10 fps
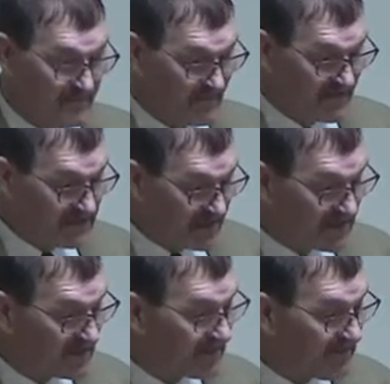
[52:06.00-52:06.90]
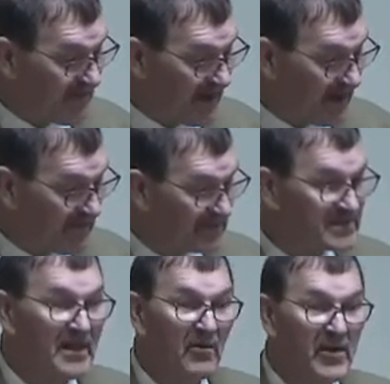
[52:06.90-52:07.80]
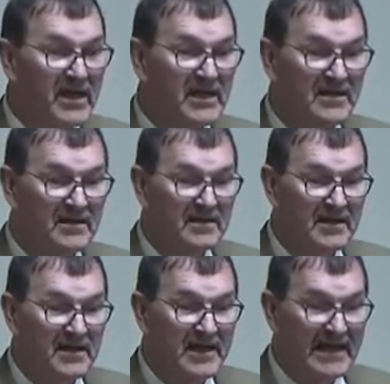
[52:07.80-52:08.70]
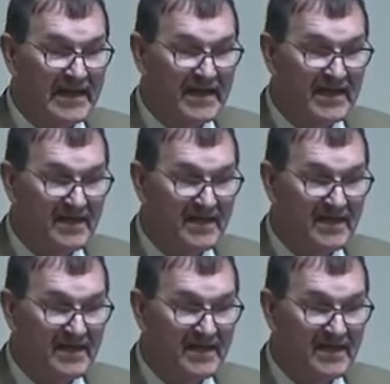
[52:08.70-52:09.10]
The Jesus of the Bible is not weak and needy.